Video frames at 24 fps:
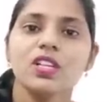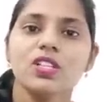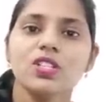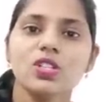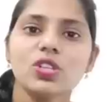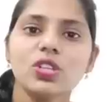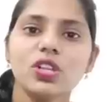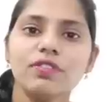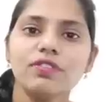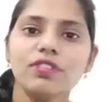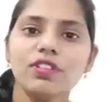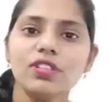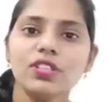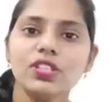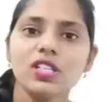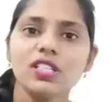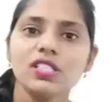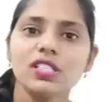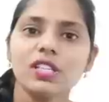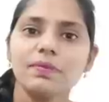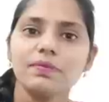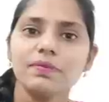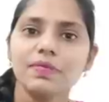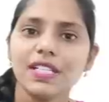So if you
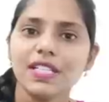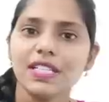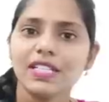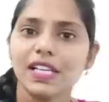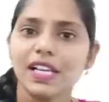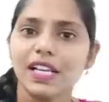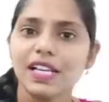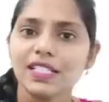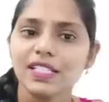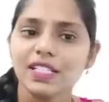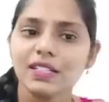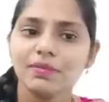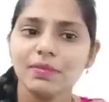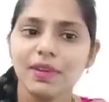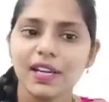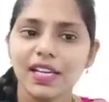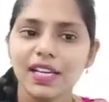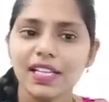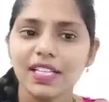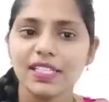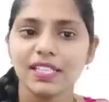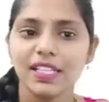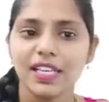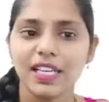see some details, it
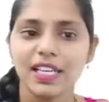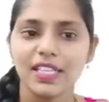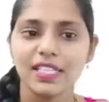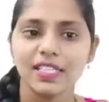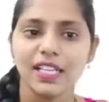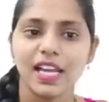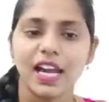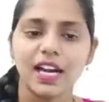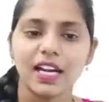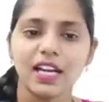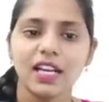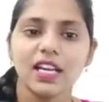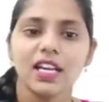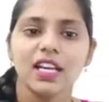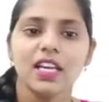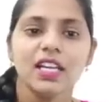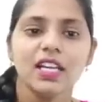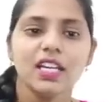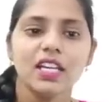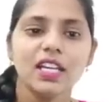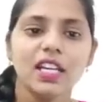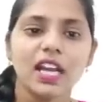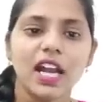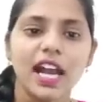mainly says that
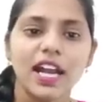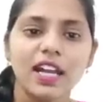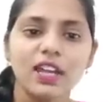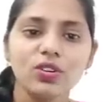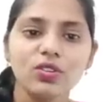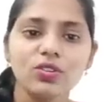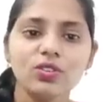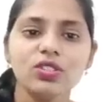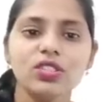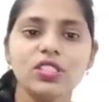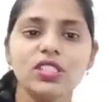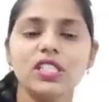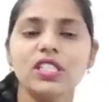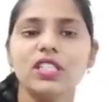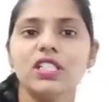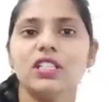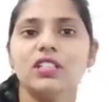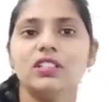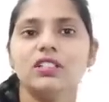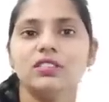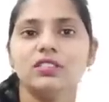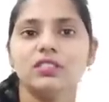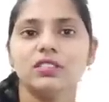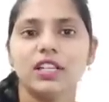here
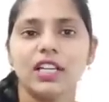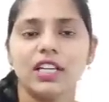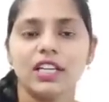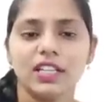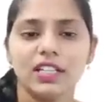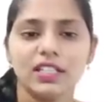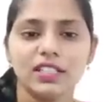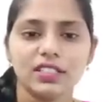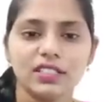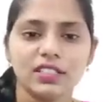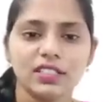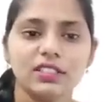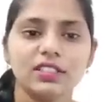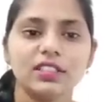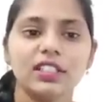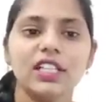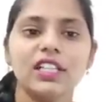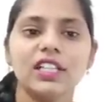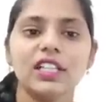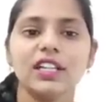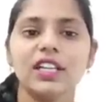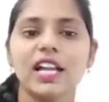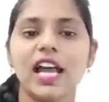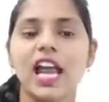IUCN that is
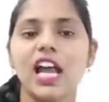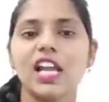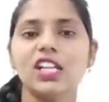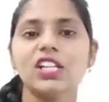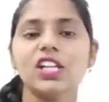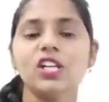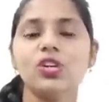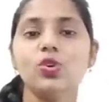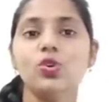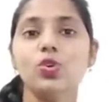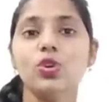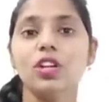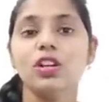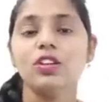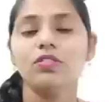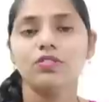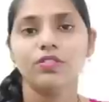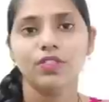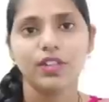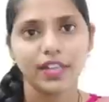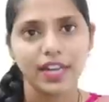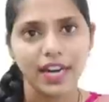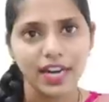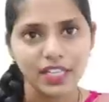International Union
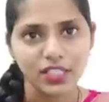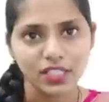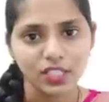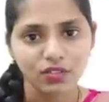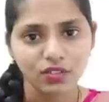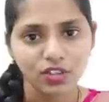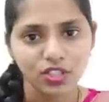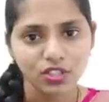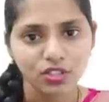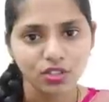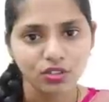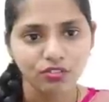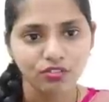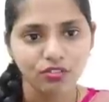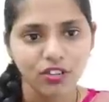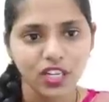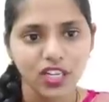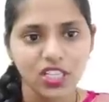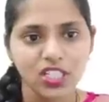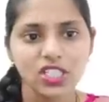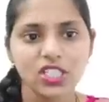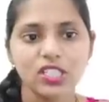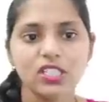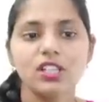for Conservation of
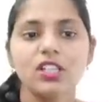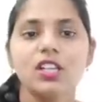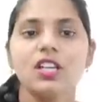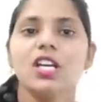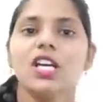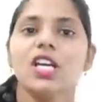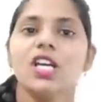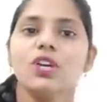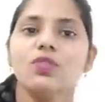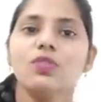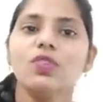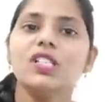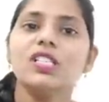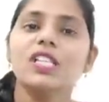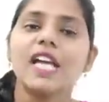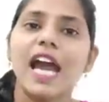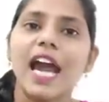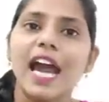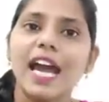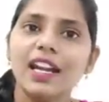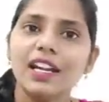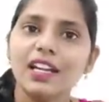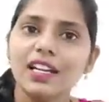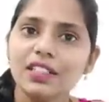Nature which
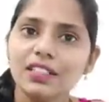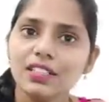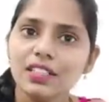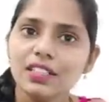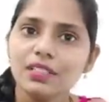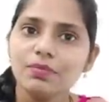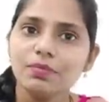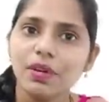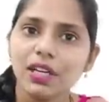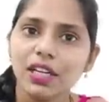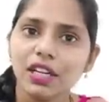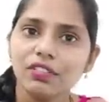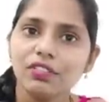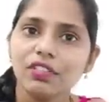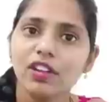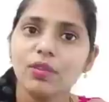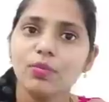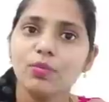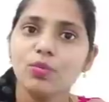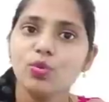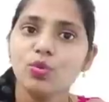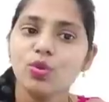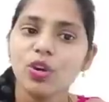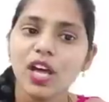added this
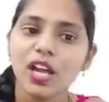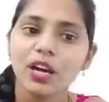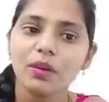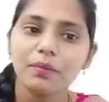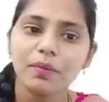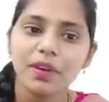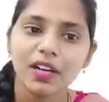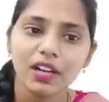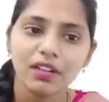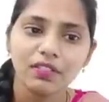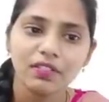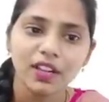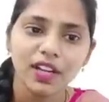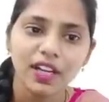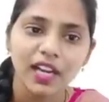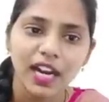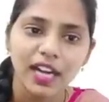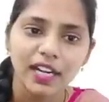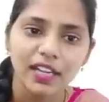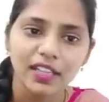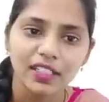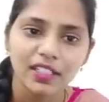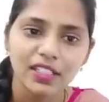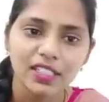butterfly monarch butterfly
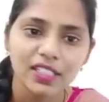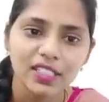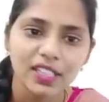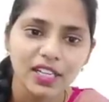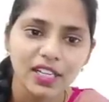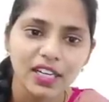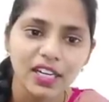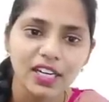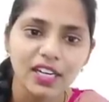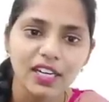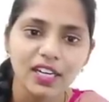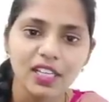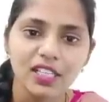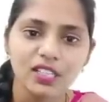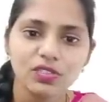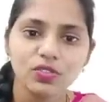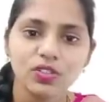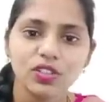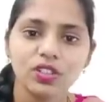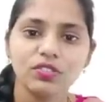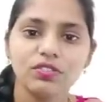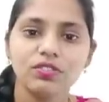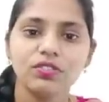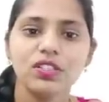under this red list
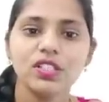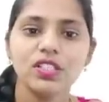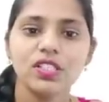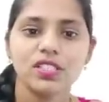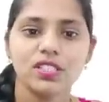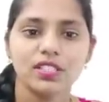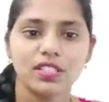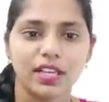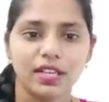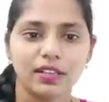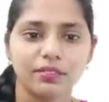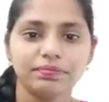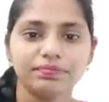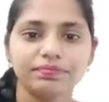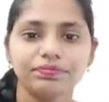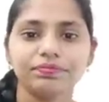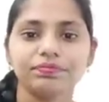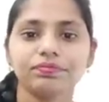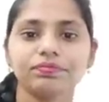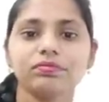for the first time.